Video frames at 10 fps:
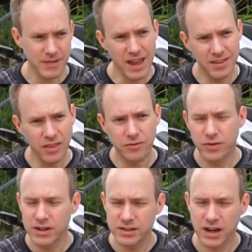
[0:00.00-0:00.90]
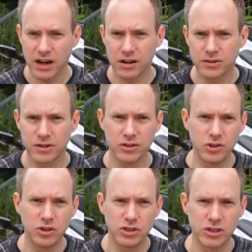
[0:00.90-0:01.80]
And then the front tires are
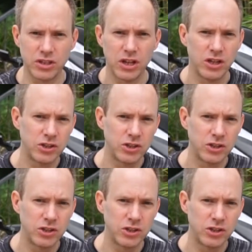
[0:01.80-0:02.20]
usually